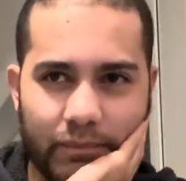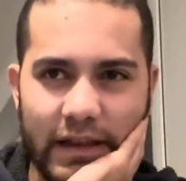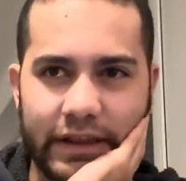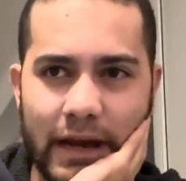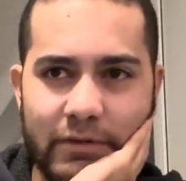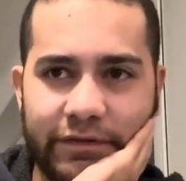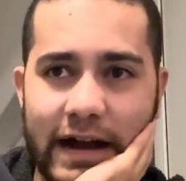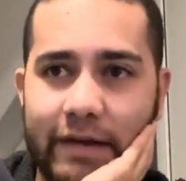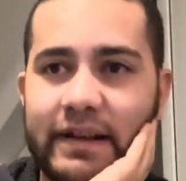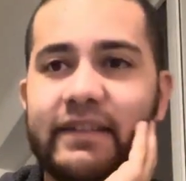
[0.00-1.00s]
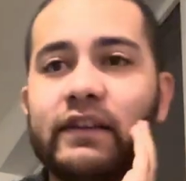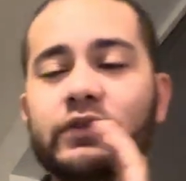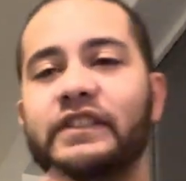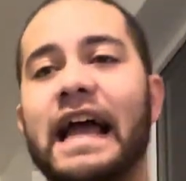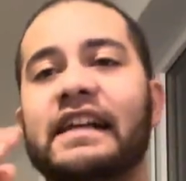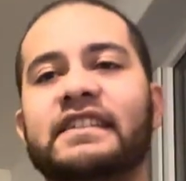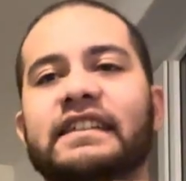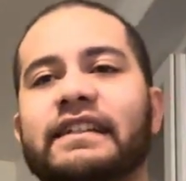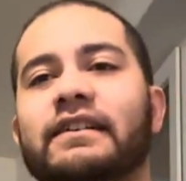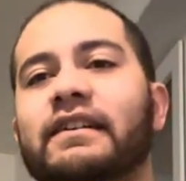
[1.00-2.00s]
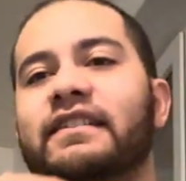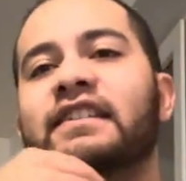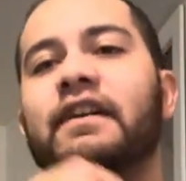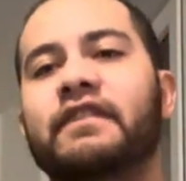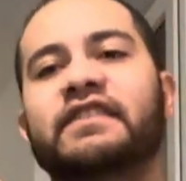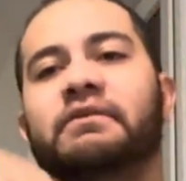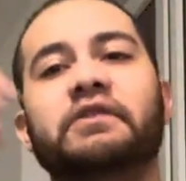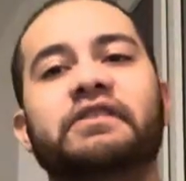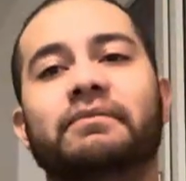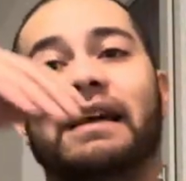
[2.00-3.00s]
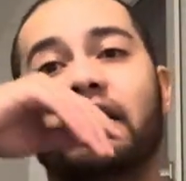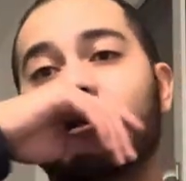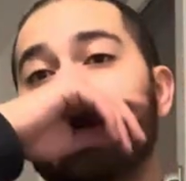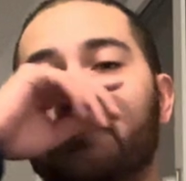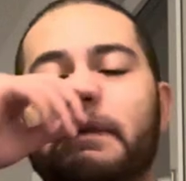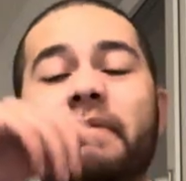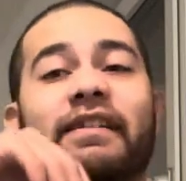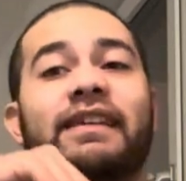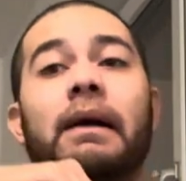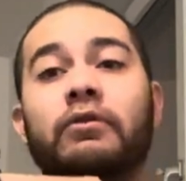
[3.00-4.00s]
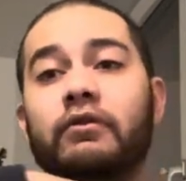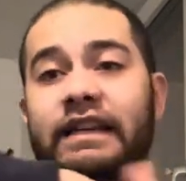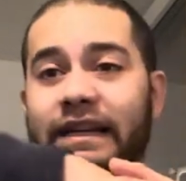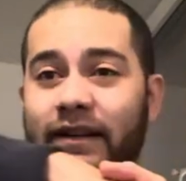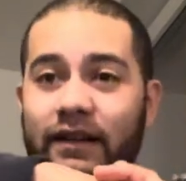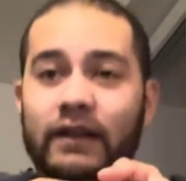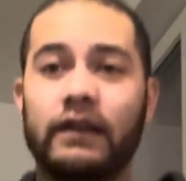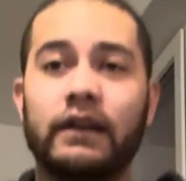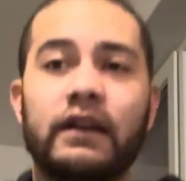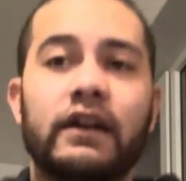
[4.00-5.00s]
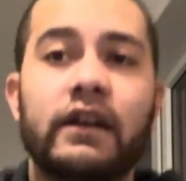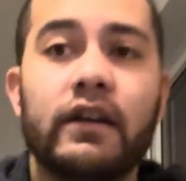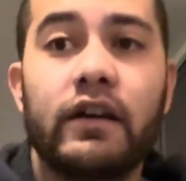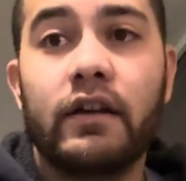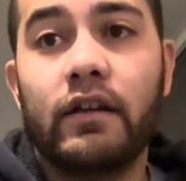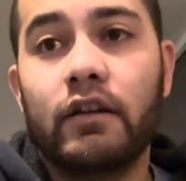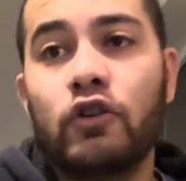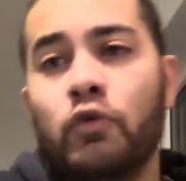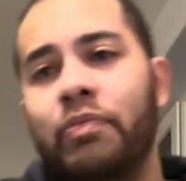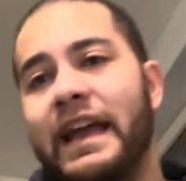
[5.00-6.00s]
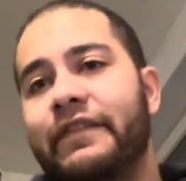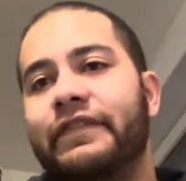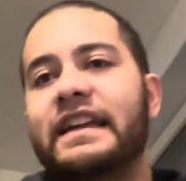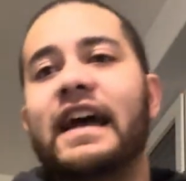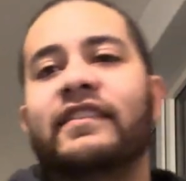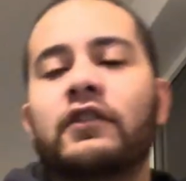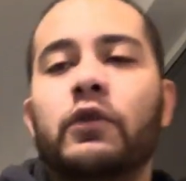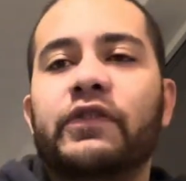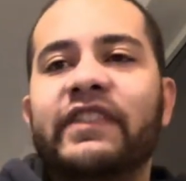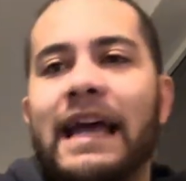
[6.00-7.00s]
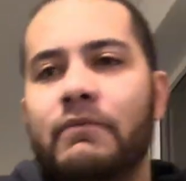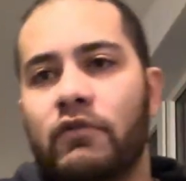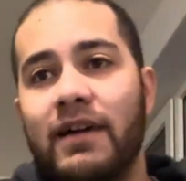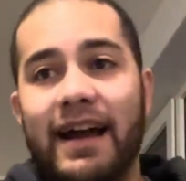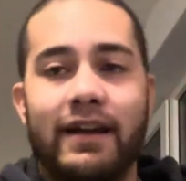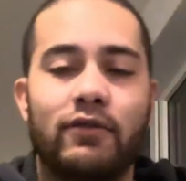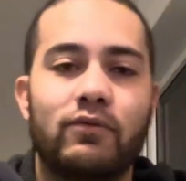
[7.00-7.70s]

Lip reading: Number 5, now this was actually tough because it was like close to be my top 3. Lupe Fiasco, Samurai.